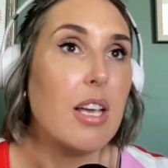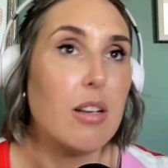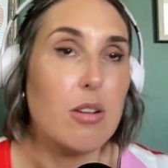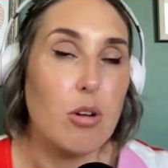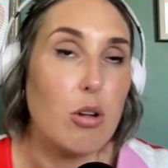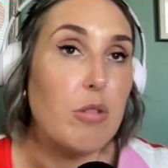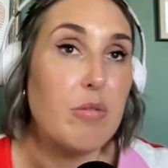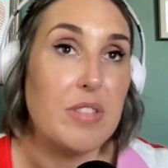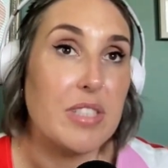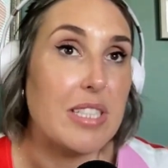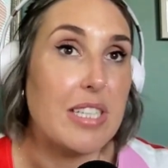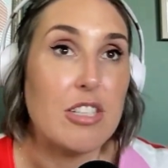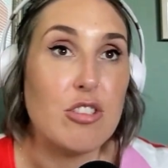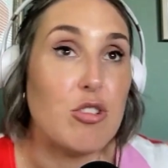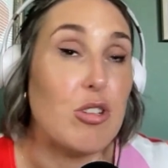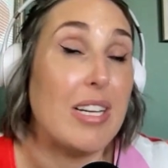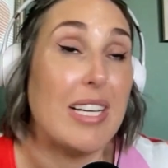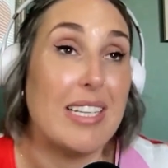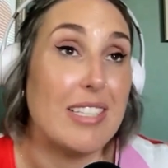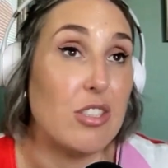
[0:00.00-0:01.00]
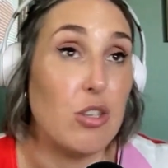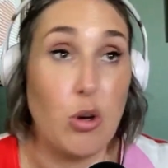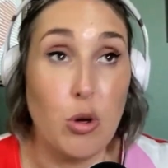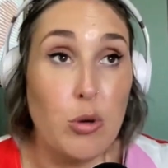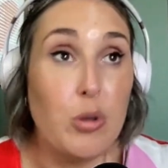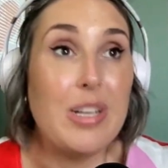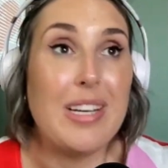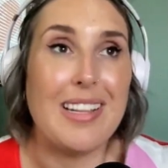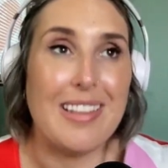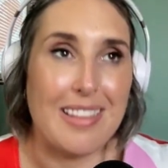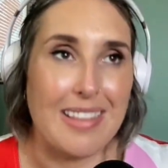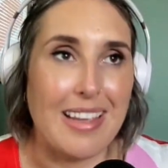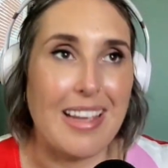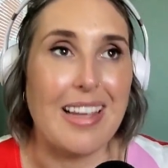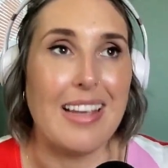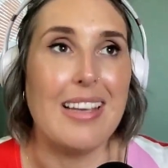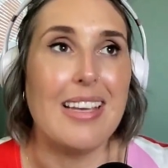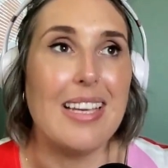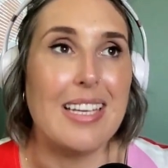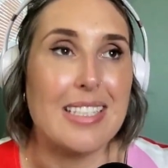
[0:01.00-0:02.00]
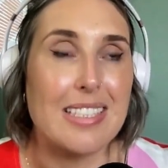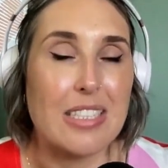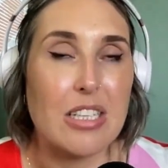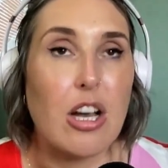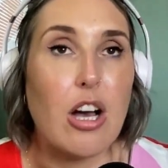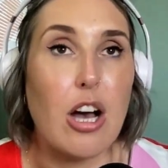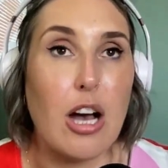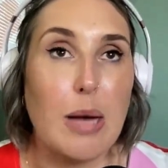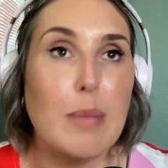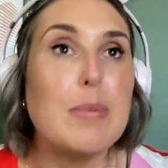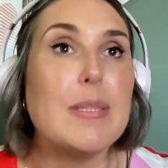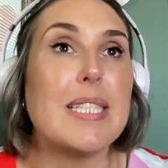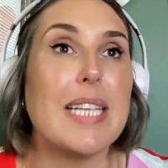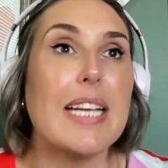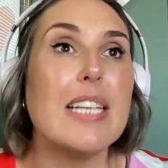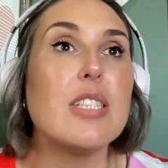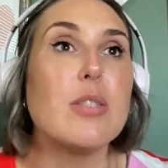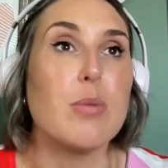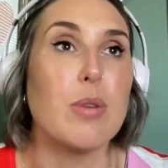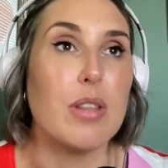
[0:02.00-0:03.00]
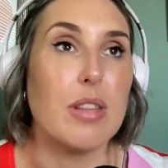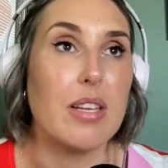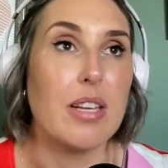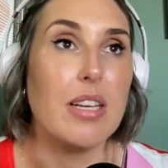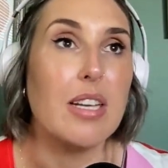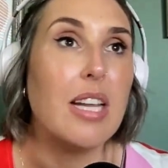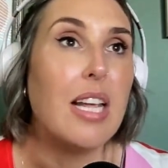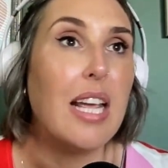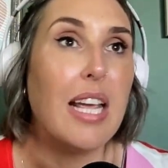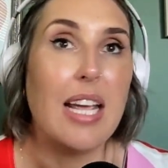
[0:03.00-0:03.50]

Golf is literally his only thing. He's obsessed with it.